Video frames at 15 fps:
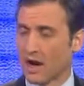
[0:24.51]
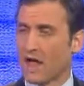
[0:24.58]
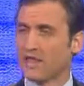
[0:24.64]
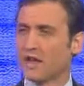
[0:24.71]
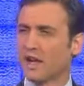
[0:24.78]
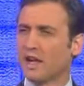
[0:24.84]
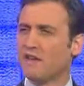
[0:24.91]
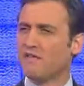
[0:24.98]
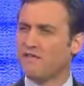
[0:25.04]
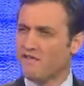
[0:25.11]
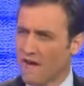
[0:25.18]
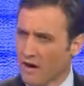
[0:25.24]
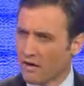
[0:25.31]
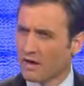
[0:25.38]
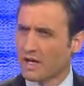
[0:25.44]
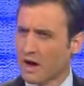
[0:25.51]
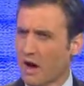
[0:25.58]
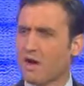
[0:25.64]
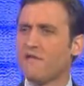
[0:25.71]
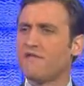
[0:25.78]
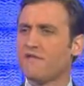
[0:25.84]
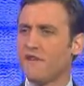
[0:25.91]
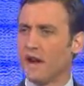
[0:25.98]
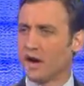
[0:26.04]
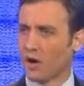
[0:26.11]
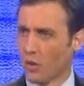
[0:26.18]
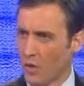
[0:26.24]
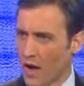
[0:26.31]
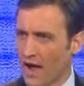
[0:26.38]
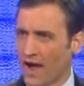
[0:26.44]
I think, in a very unfair
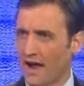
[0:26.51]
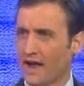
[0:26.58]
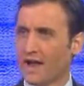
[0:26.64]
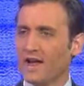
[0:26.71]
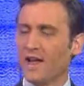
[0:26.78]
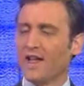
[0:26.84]
way.